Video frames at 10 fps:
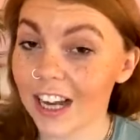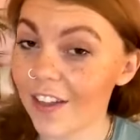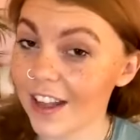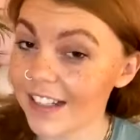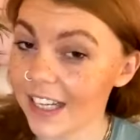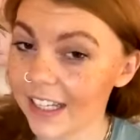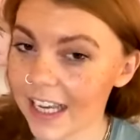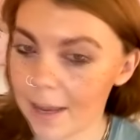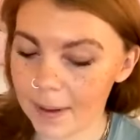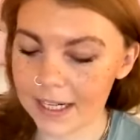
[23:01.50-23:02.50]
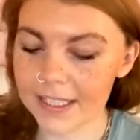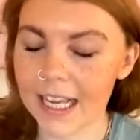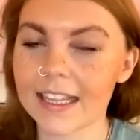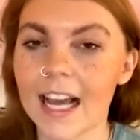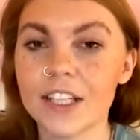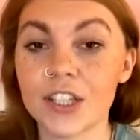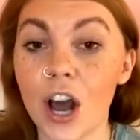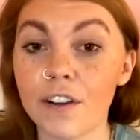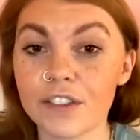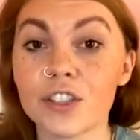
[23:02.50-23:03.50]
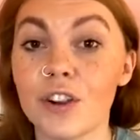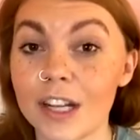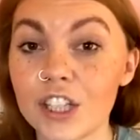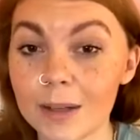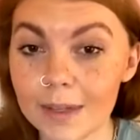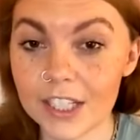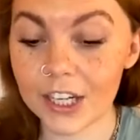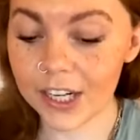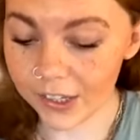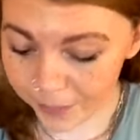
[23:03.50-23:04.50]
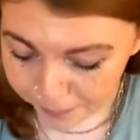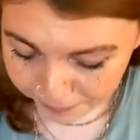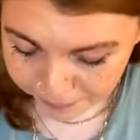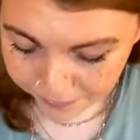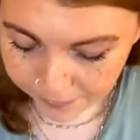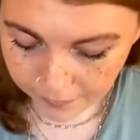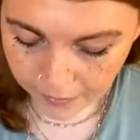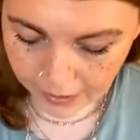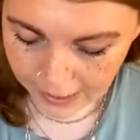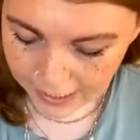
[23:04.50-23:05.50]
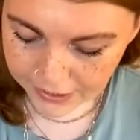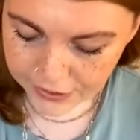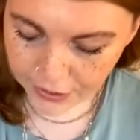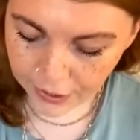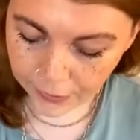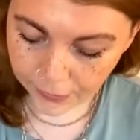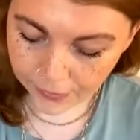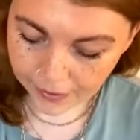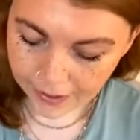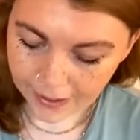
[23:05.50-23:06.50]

not that delicate, but it's like that soft, stretchy material. And so